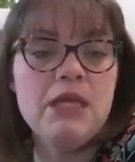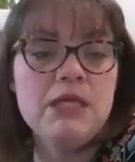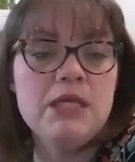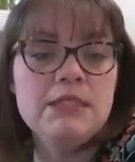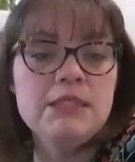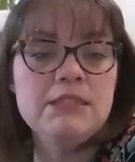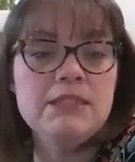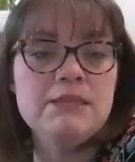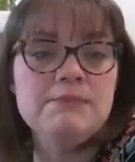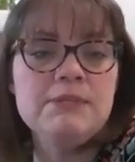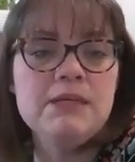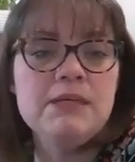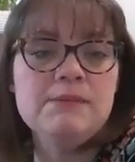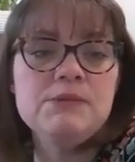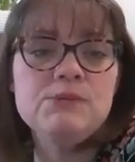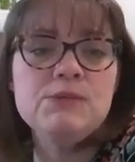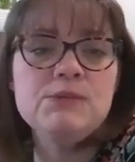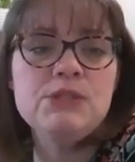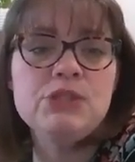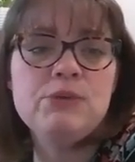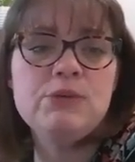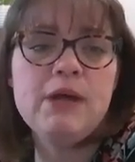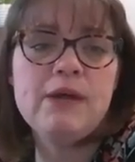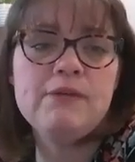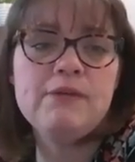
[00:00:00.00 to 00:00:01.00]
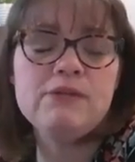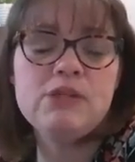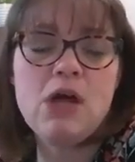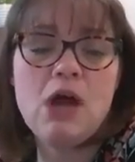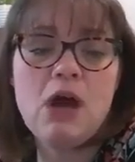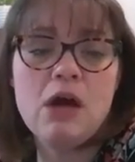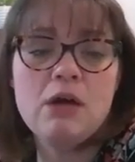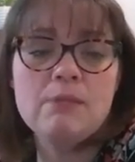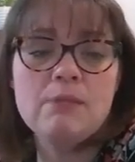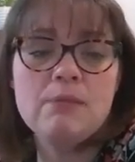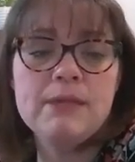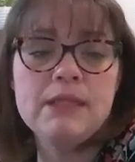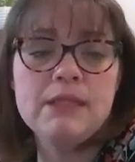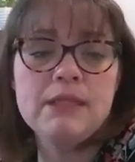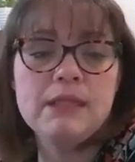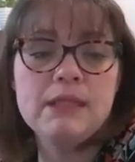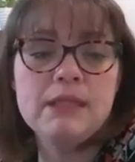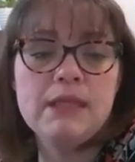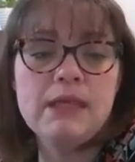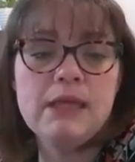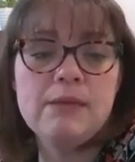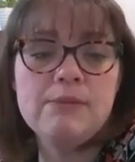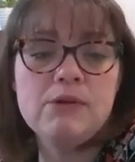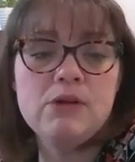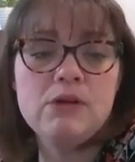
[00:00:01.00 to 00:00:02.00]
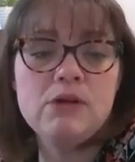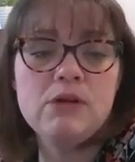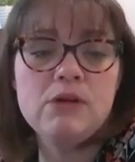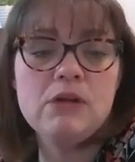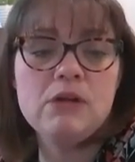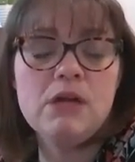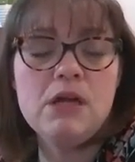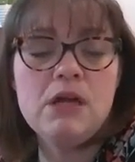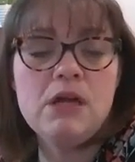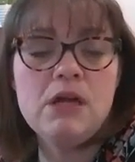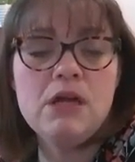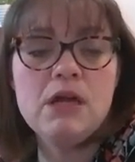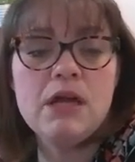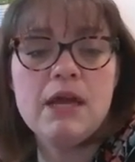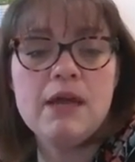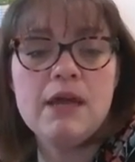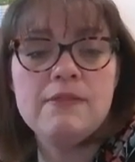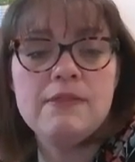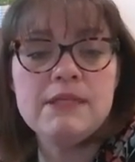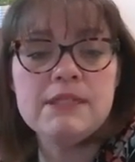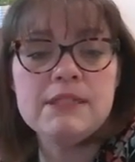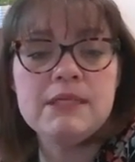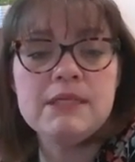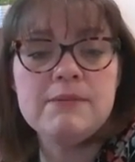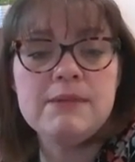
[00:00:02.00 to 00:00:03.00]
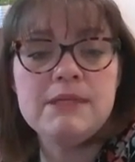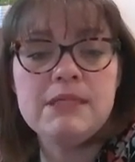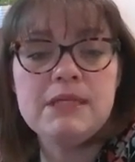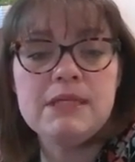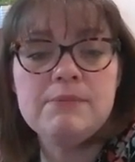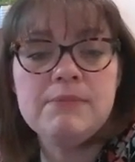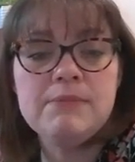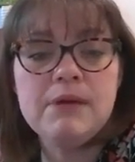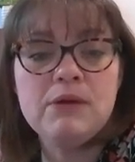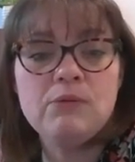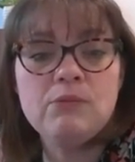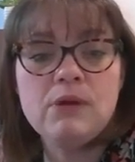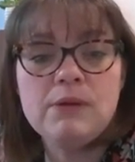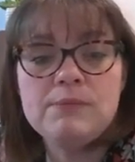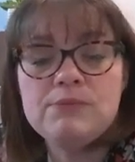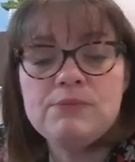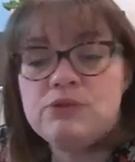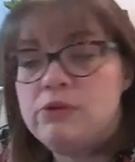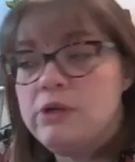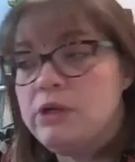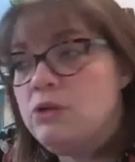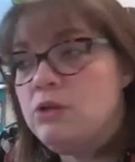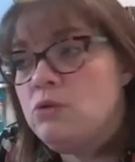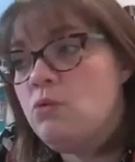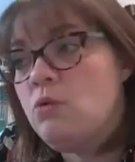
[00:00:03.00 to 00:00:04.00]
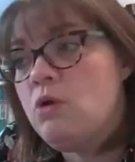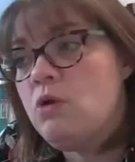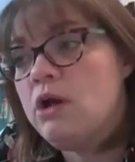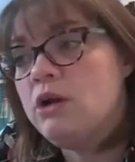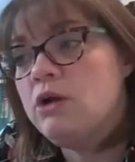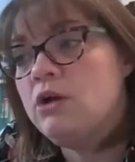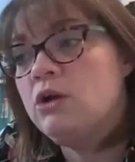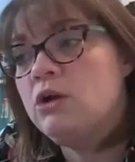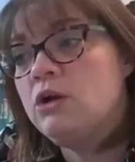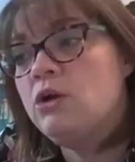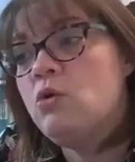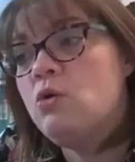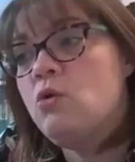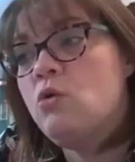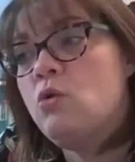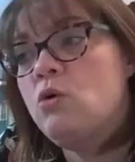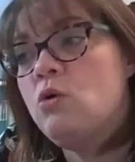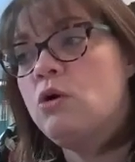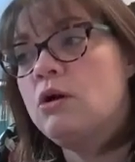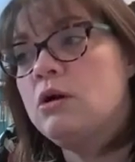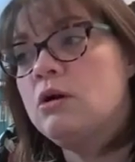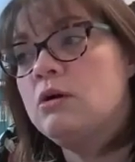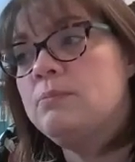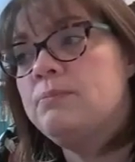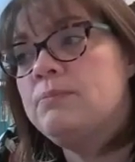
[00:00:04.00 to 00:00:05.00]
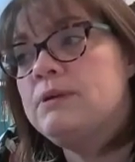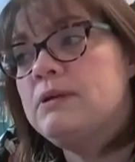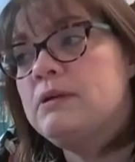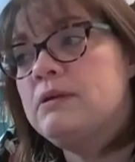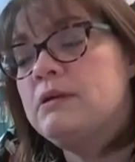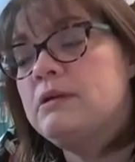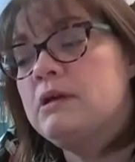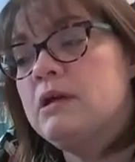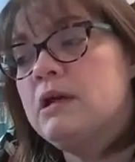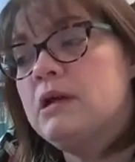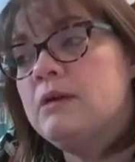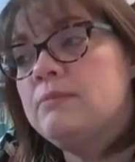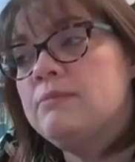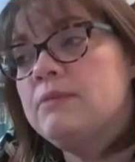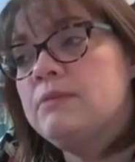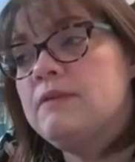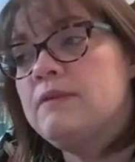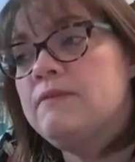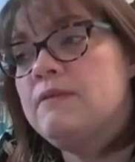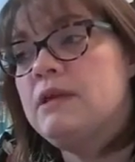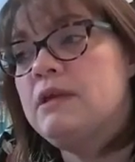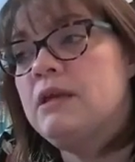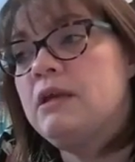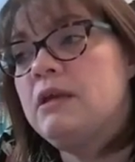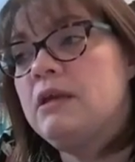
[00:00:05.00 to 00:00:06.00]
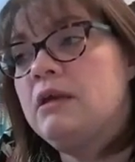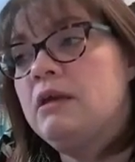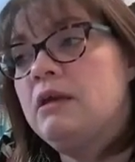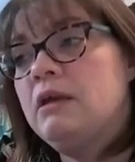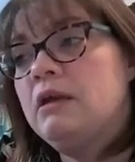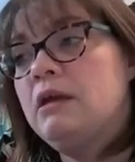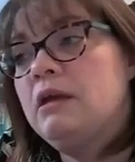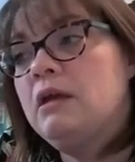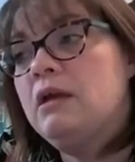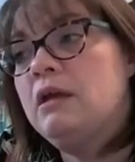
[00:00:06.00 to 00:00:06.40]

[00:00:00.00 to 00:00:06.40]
Sometimes we do have to augment the labor, and this can be done by rupturing the water or giving